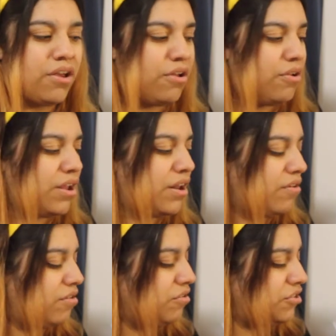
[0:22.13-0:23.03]
And
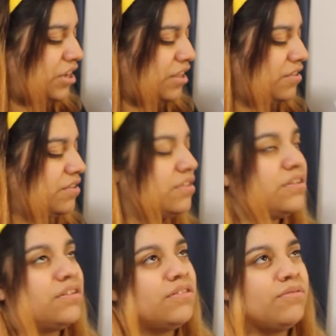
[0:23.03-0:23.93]
oh shit,
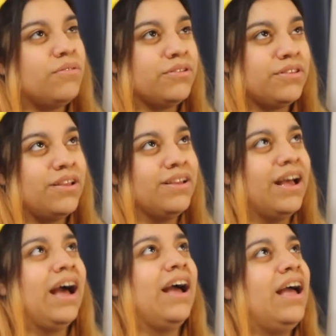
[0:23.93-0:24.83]
what's the,
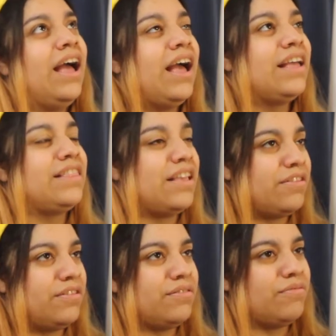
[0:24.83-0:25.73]

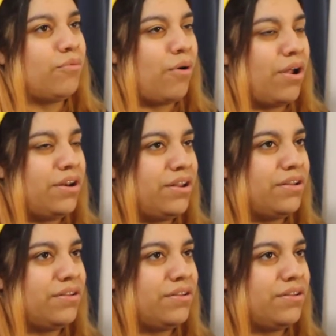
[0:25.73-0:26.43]
there's one.